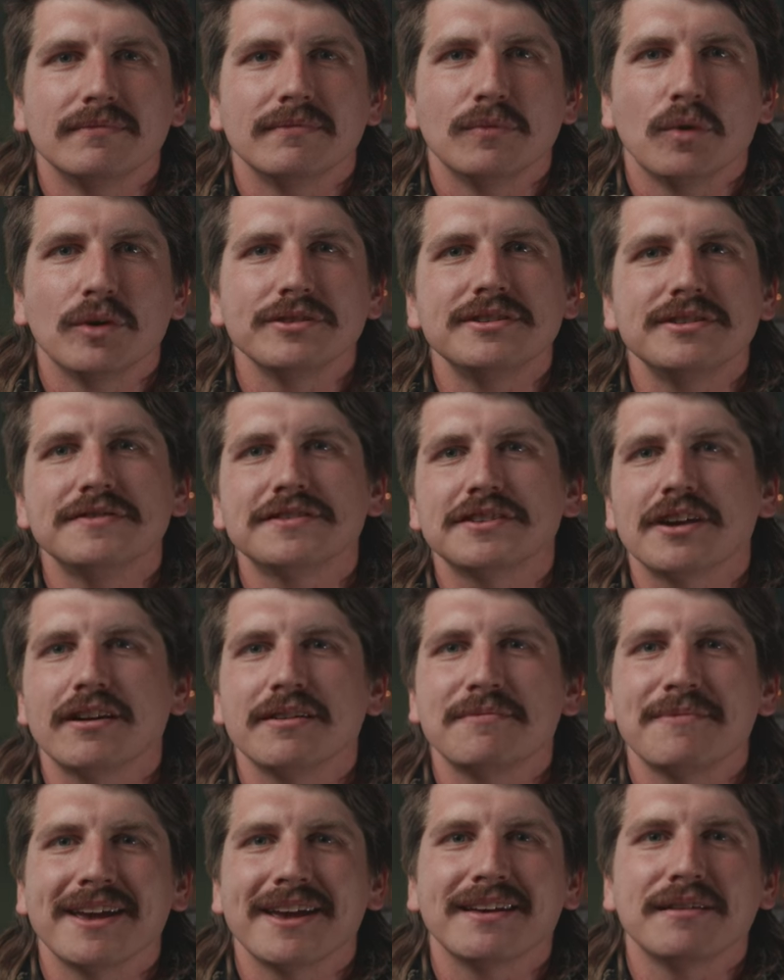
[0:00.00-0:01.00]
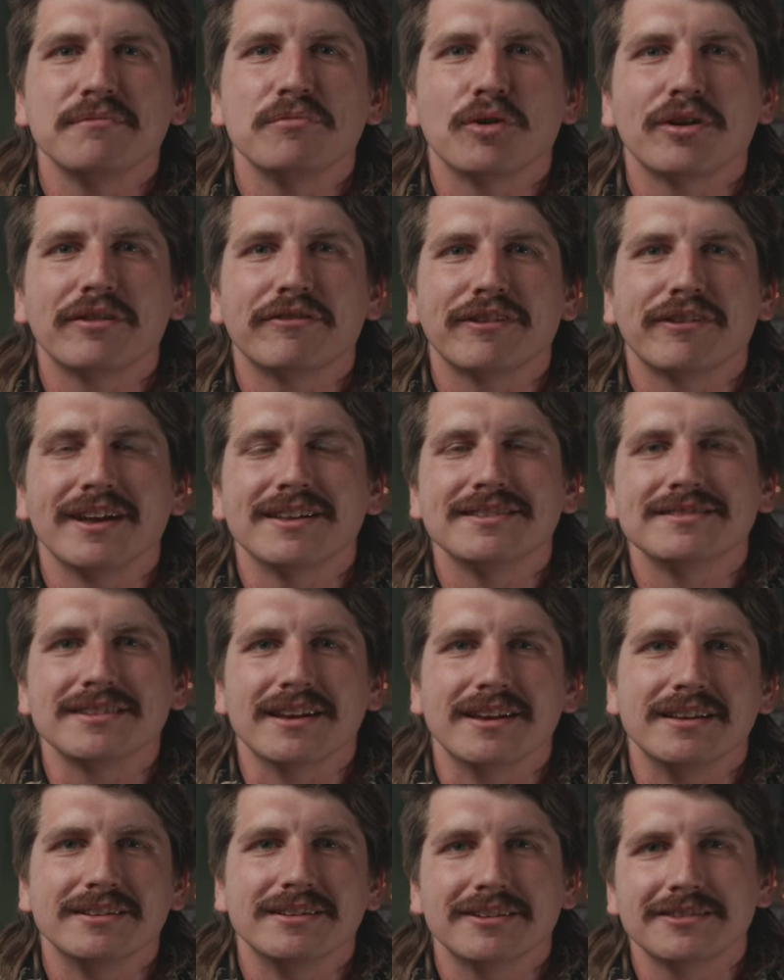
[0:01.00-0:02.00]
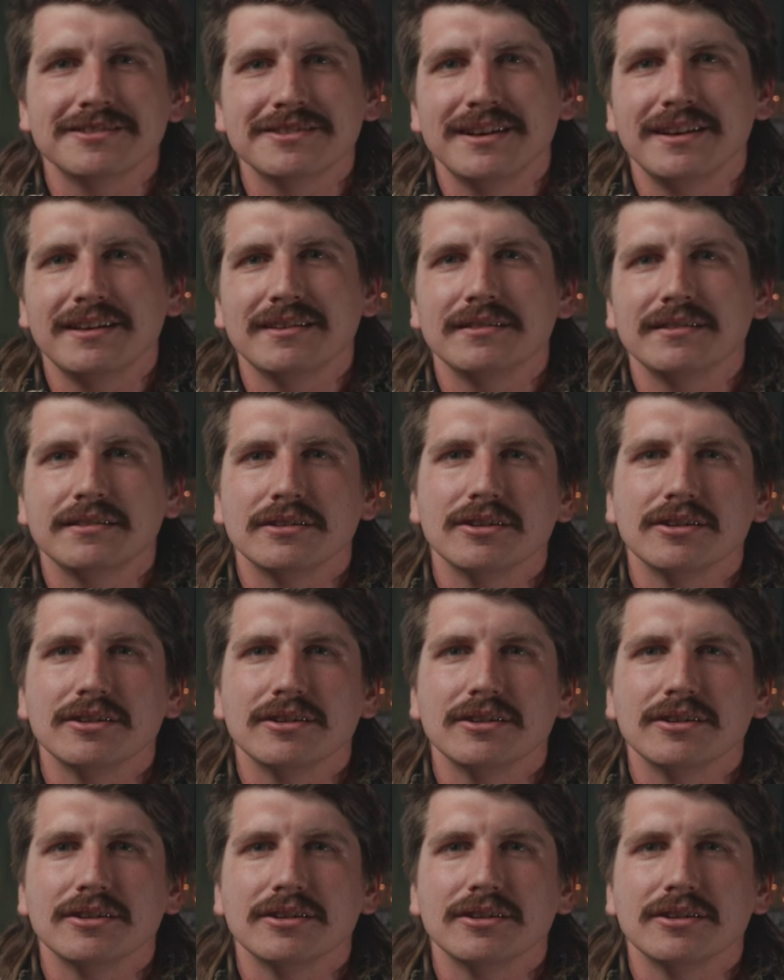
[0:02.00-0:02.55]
Once you've started making more friends in your scene,